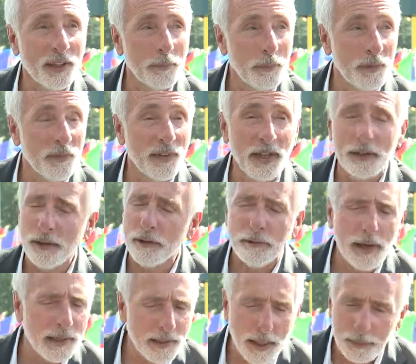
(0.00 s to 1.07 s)
have been found at
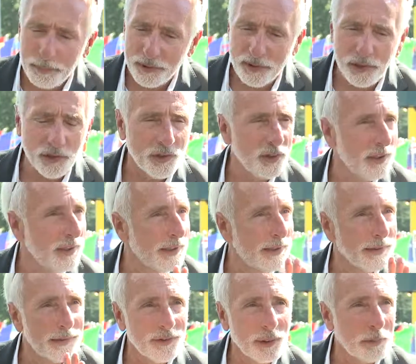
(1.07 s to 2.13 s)
great competition
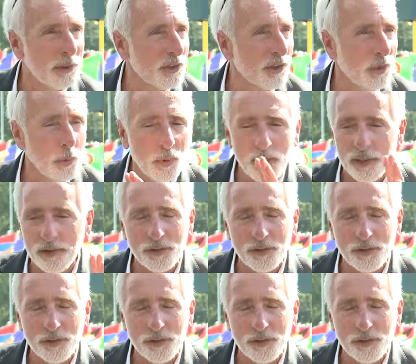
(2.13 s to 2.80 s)
and somebody's going to win,